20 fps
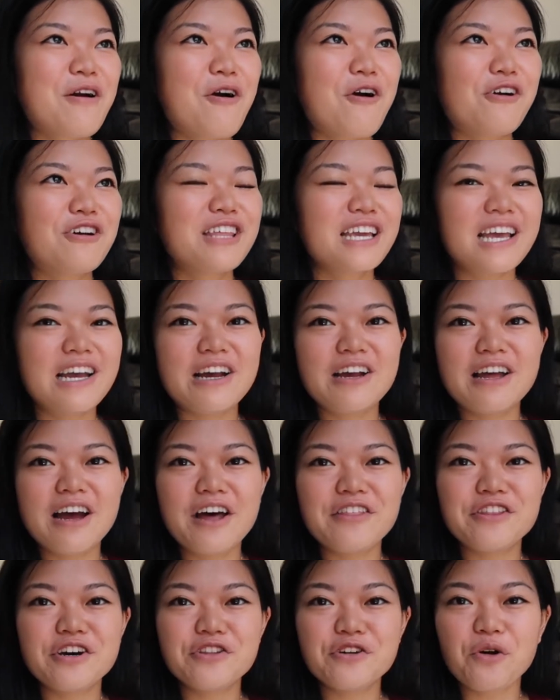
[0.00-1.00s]
are like
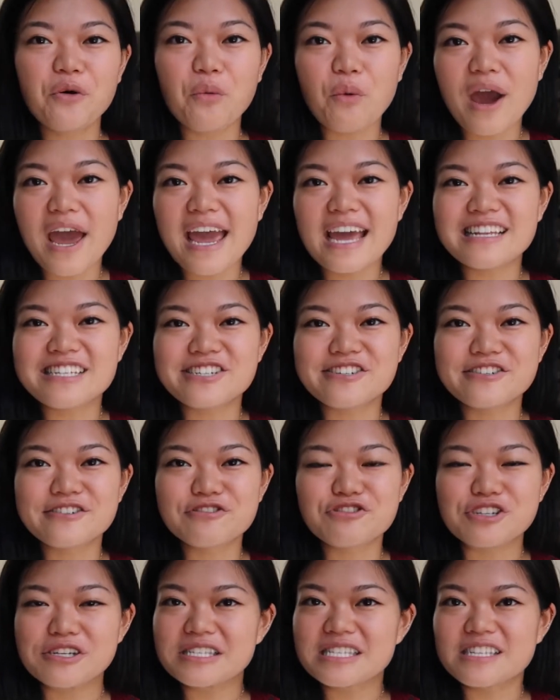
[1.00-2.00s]
another way to
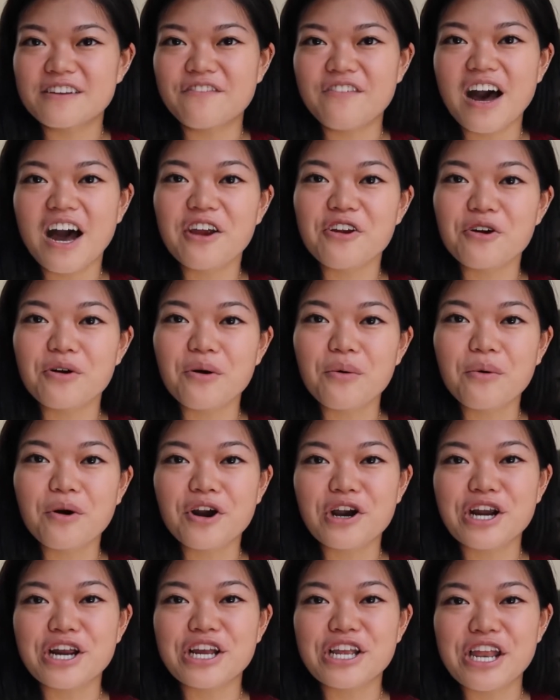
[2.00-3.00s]
justify your
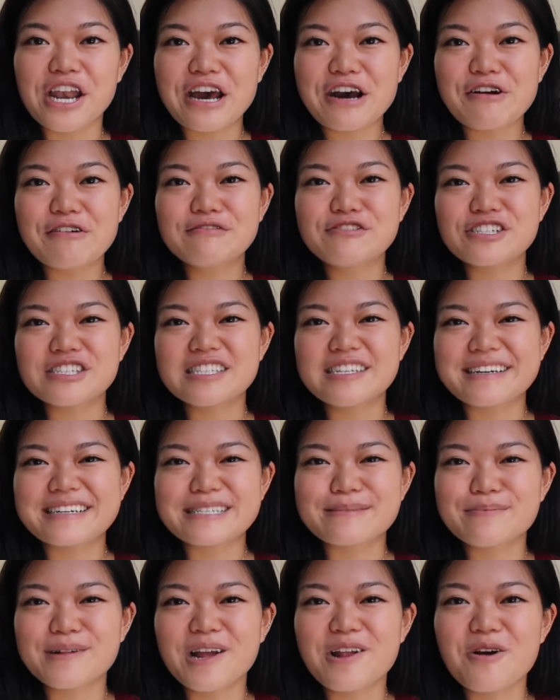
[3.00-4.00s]
work, you know, just to
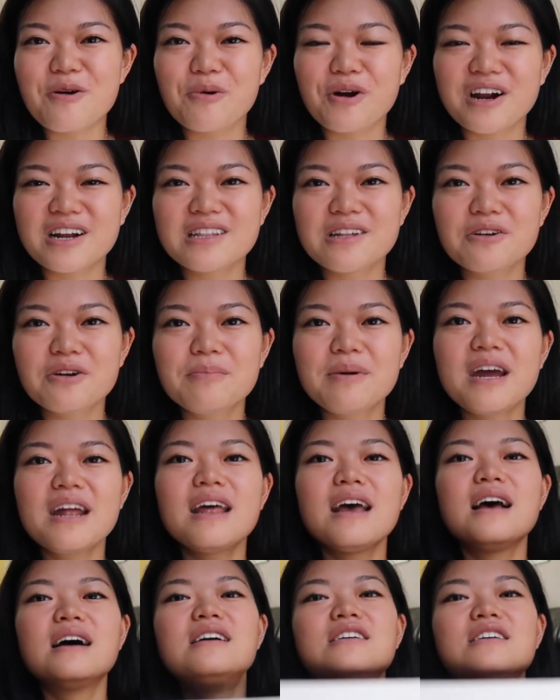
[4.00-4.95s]
explain your work a little bit.